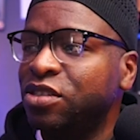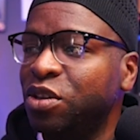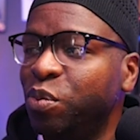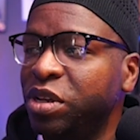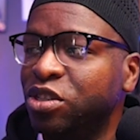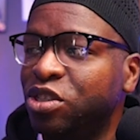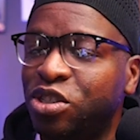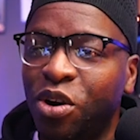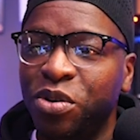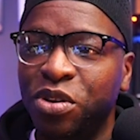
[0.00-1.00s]
so that we can
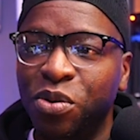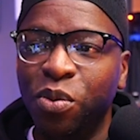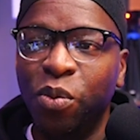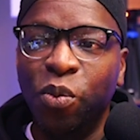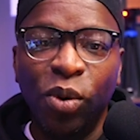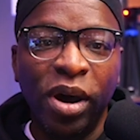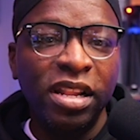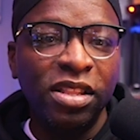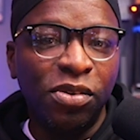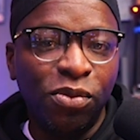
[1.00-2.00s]
show you
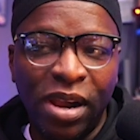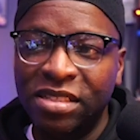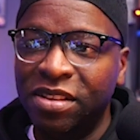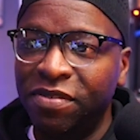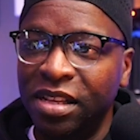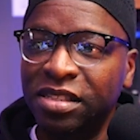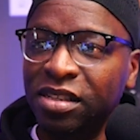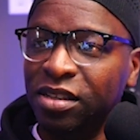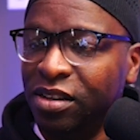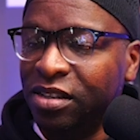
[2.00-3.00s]
what the rest of
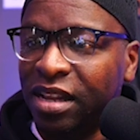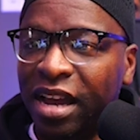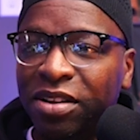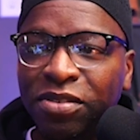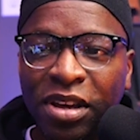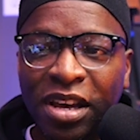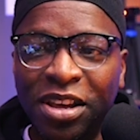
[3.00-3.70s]
this looks like.